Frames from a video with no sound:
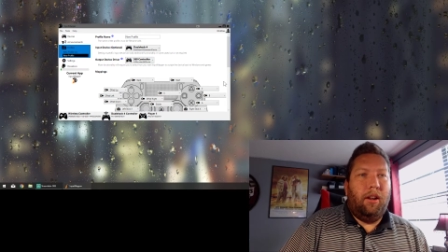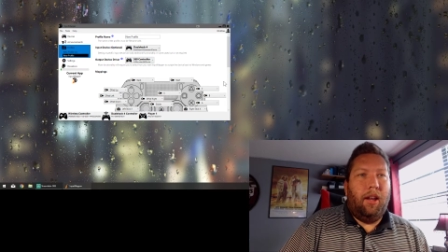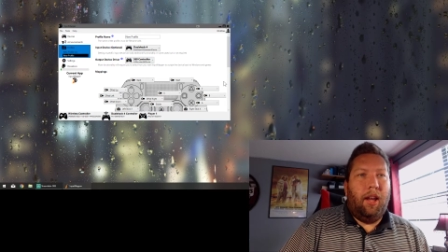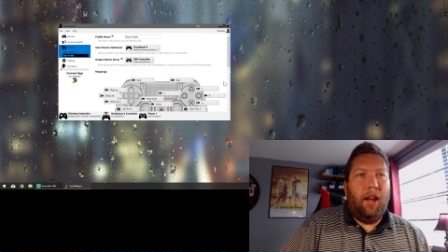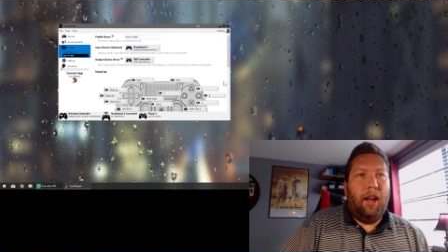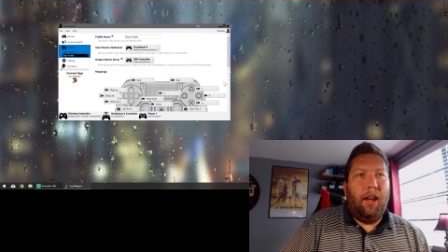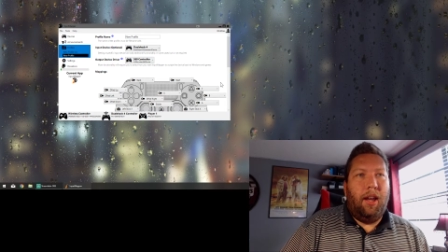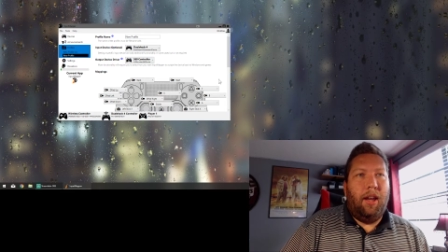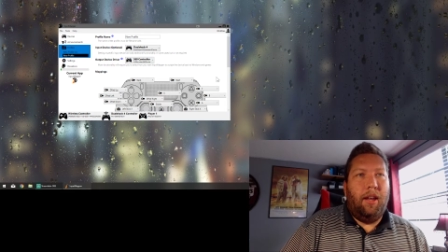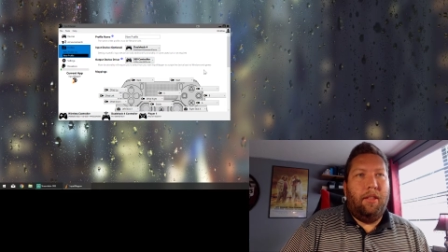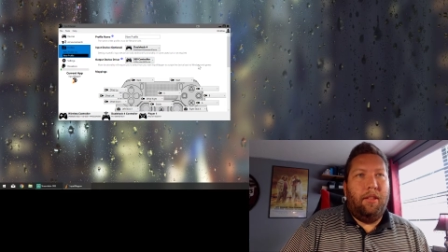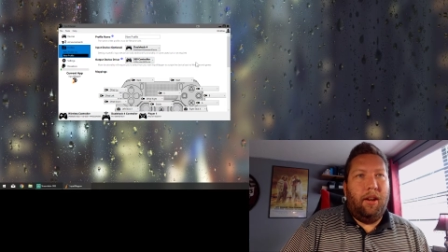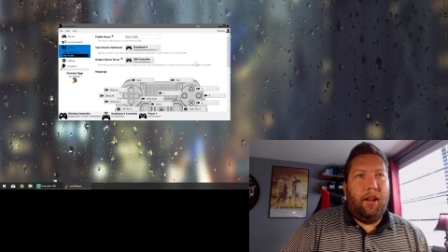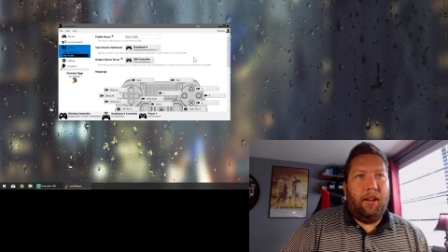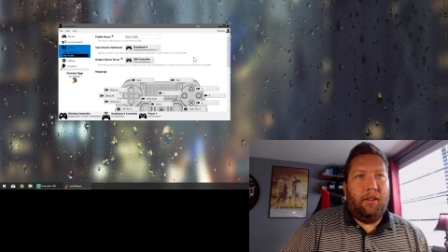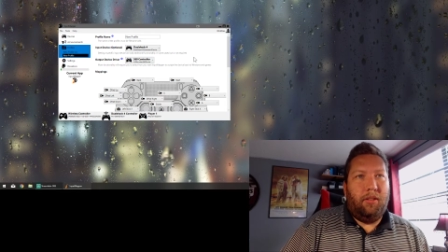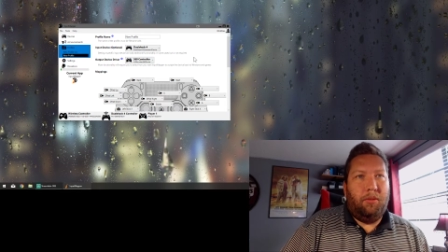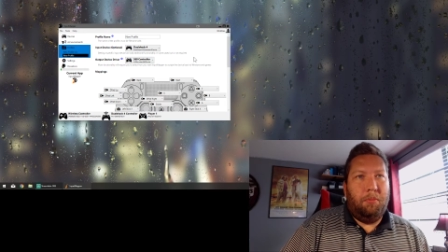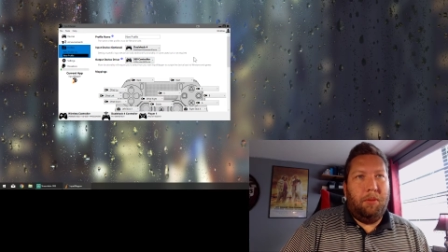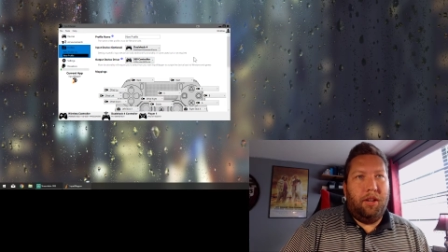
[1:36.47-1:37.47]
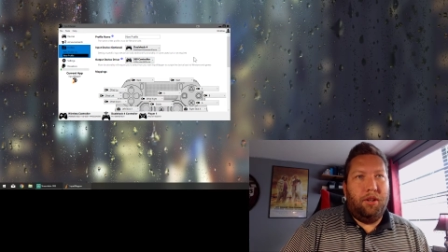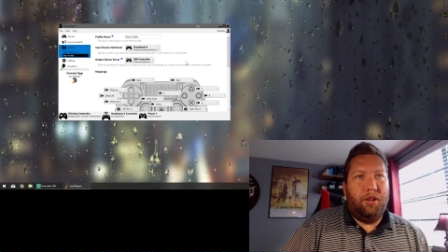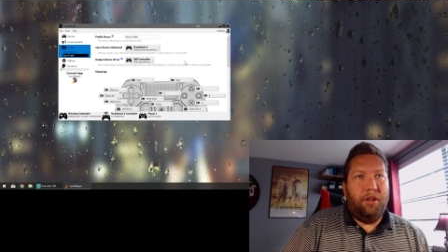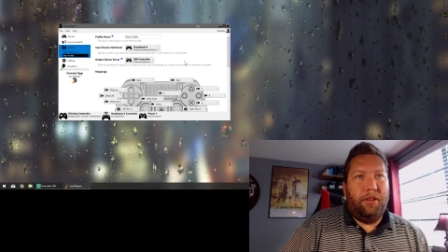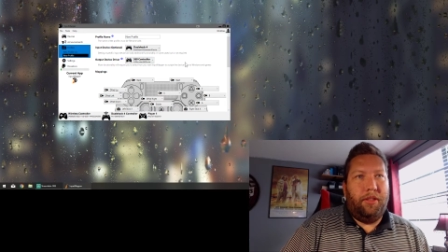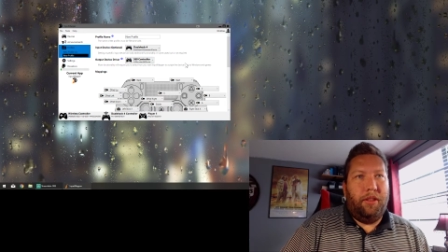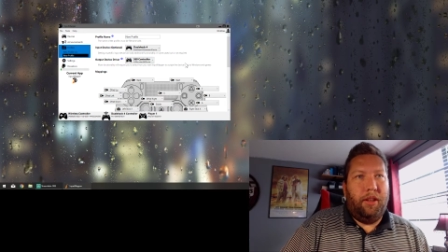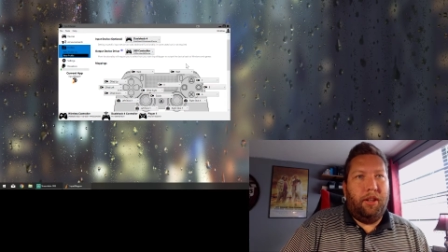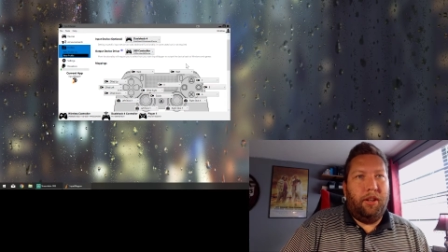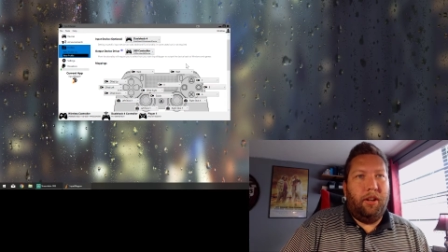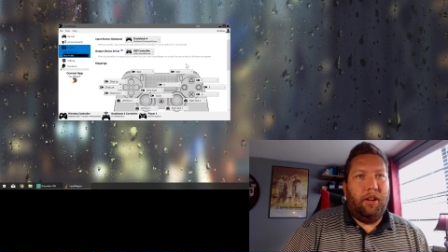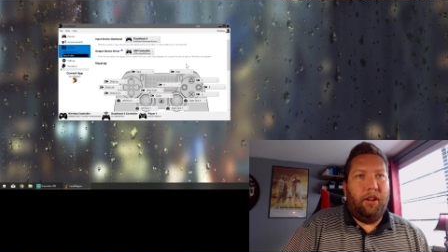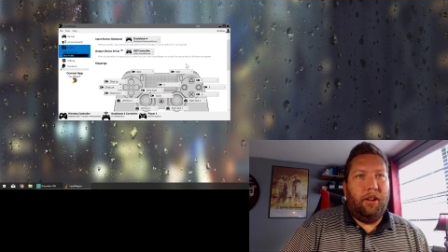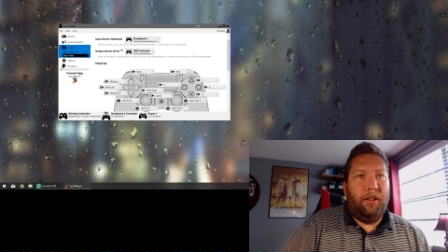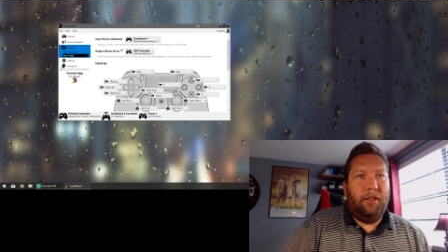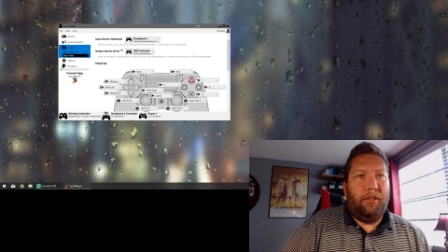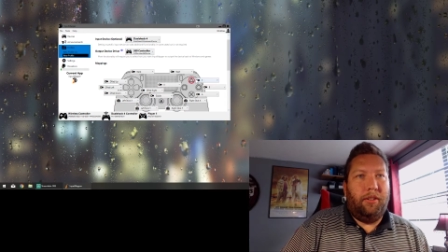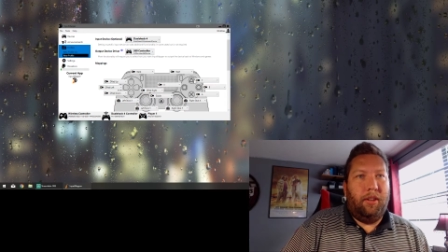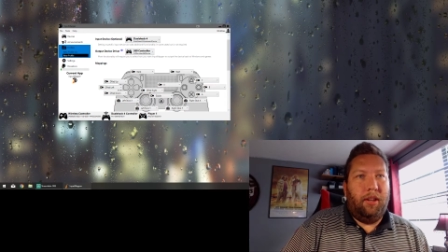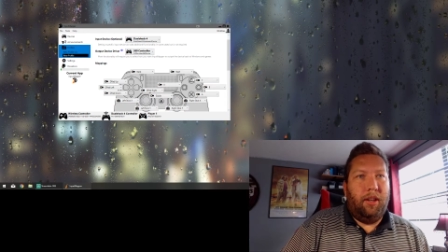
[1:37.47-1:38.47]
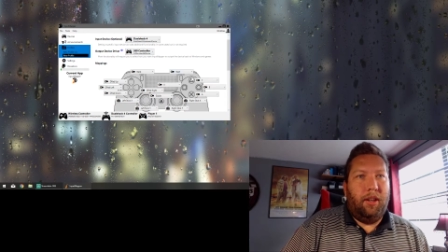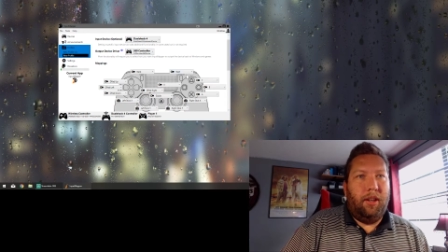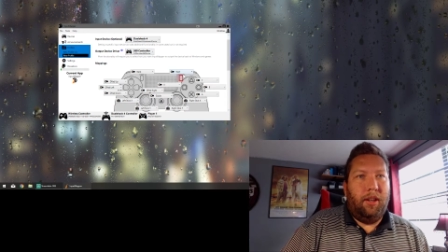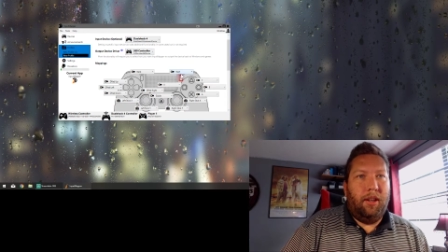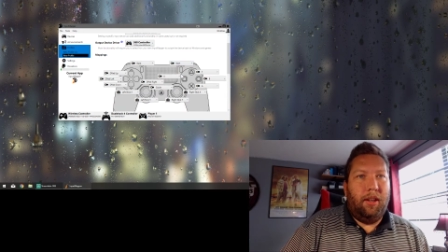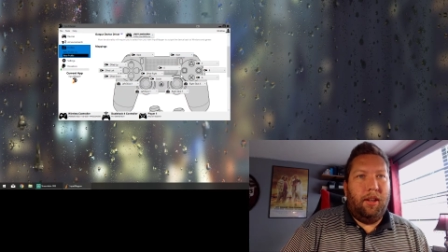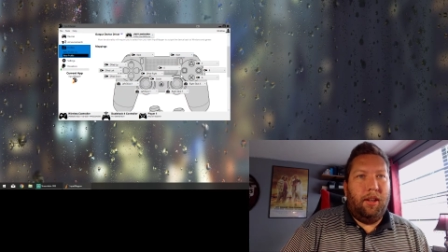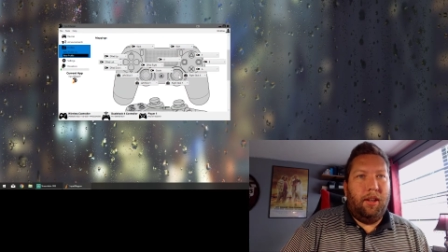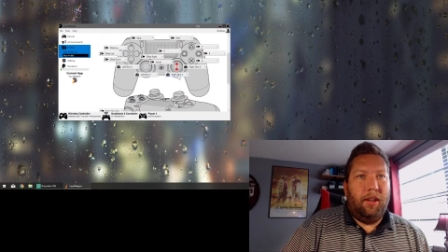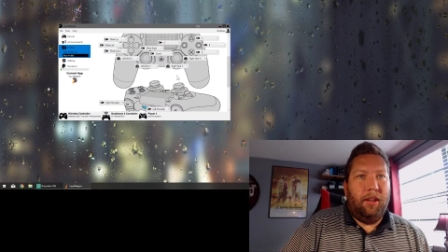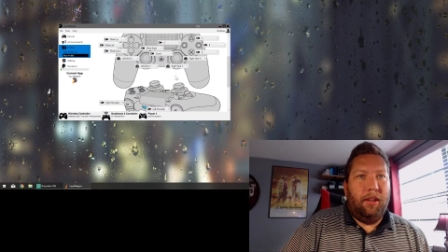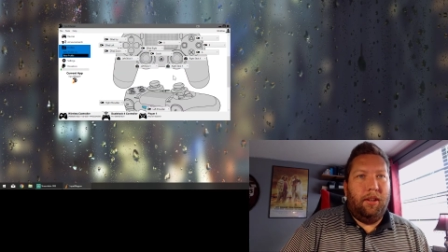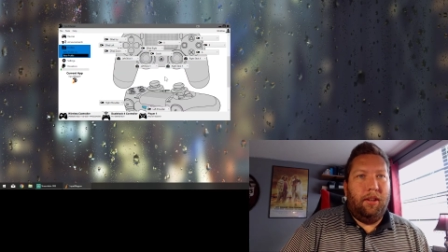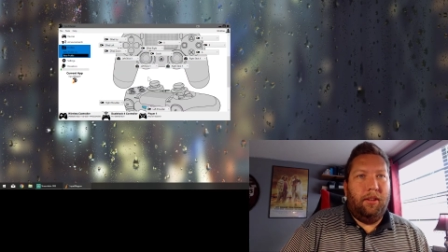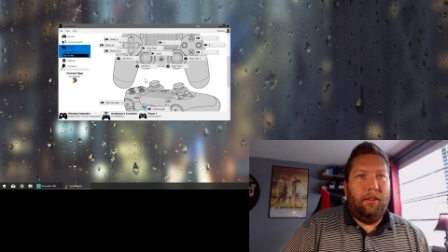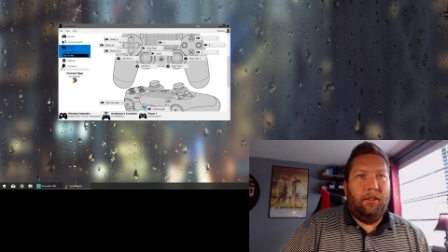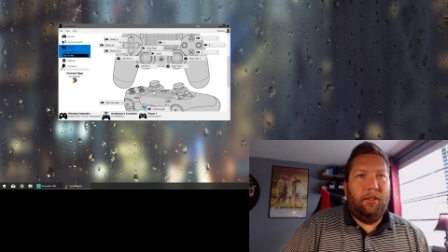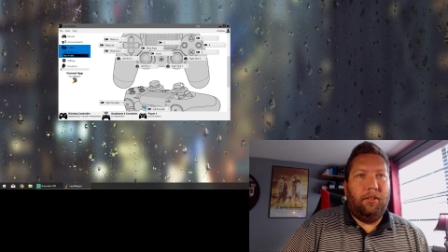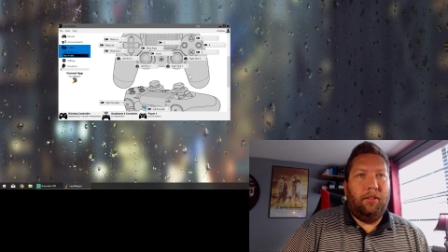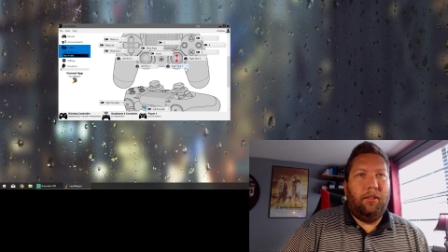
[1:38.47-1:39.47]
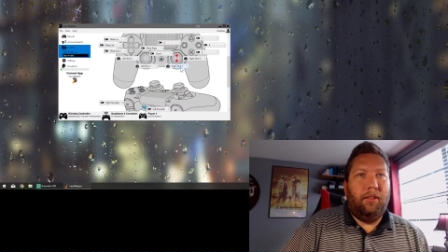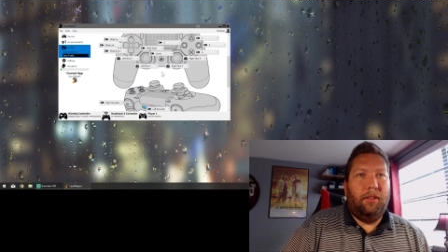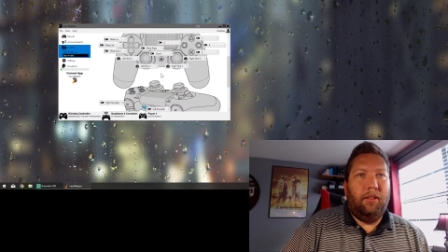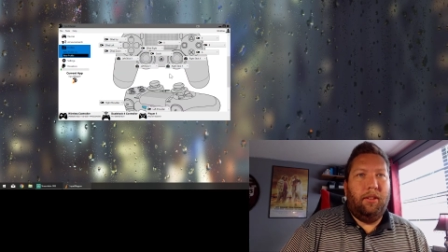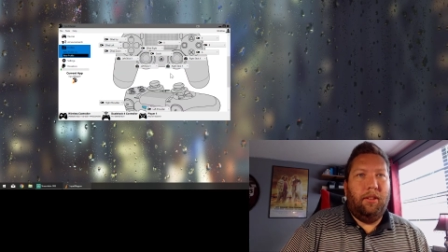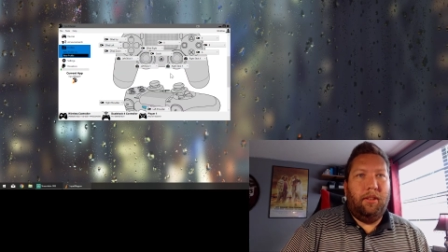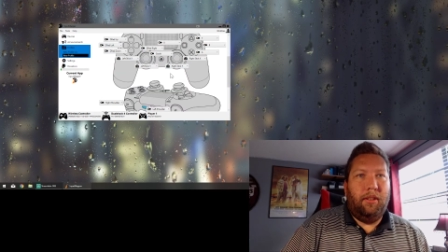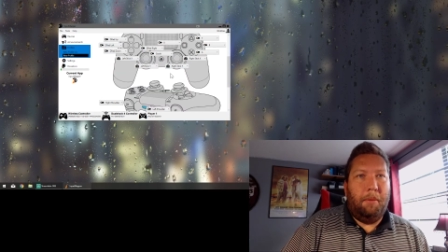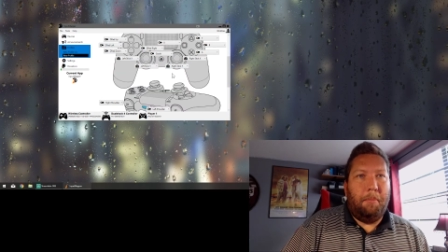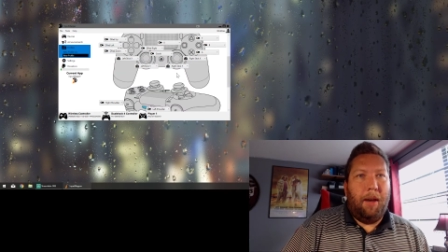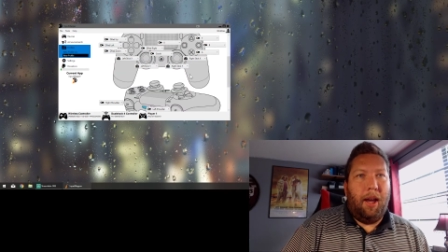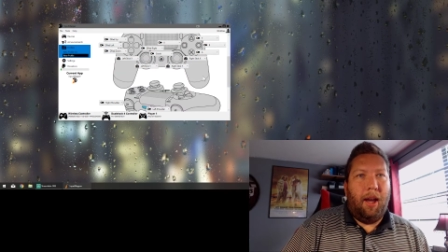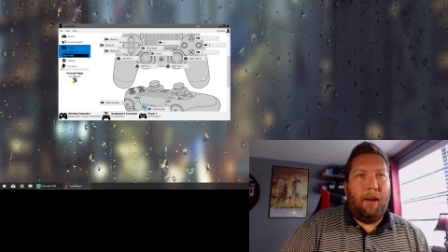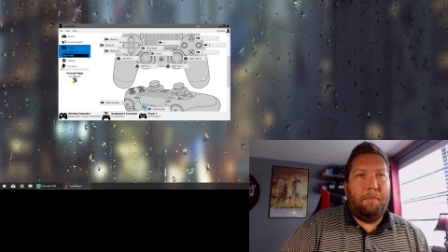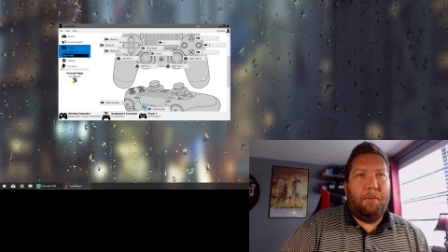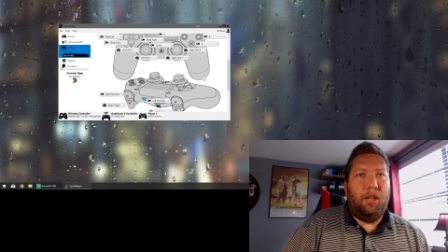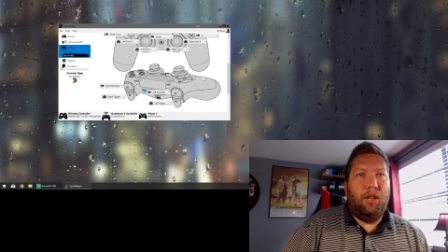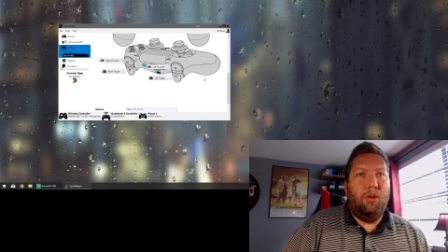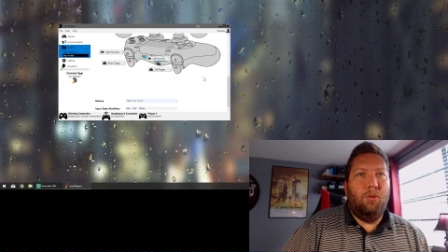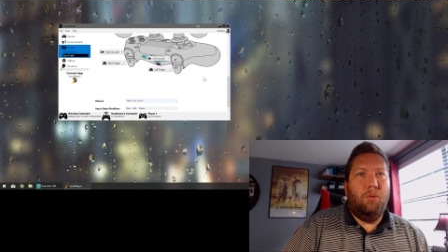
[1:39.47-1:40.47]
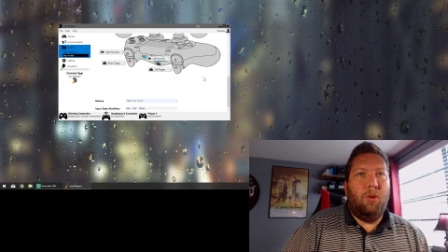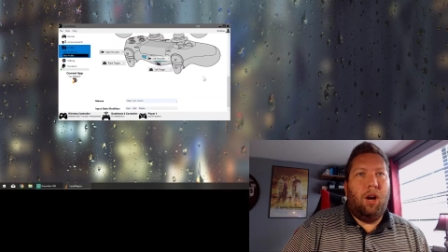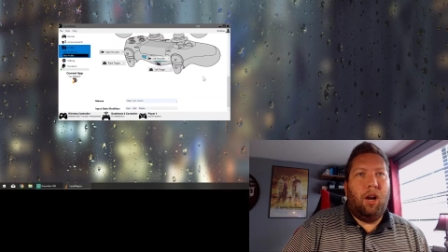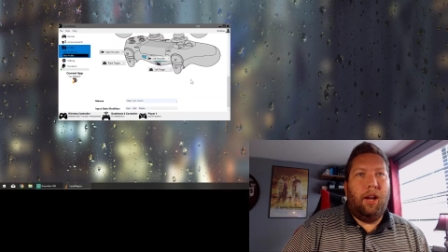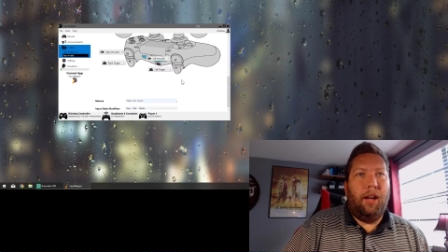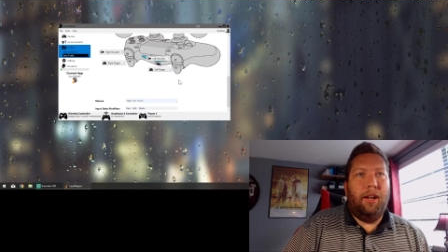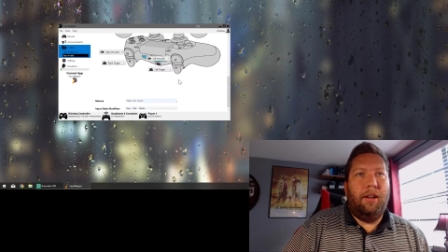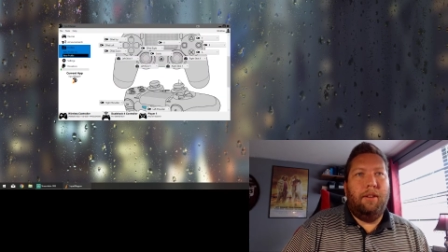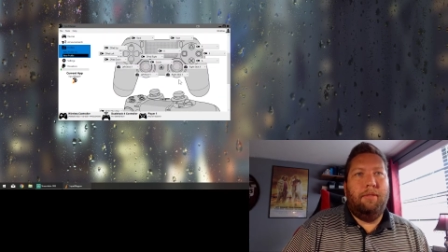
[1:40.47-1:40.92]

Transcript: and the next major thing you're going to see is the mapping UI.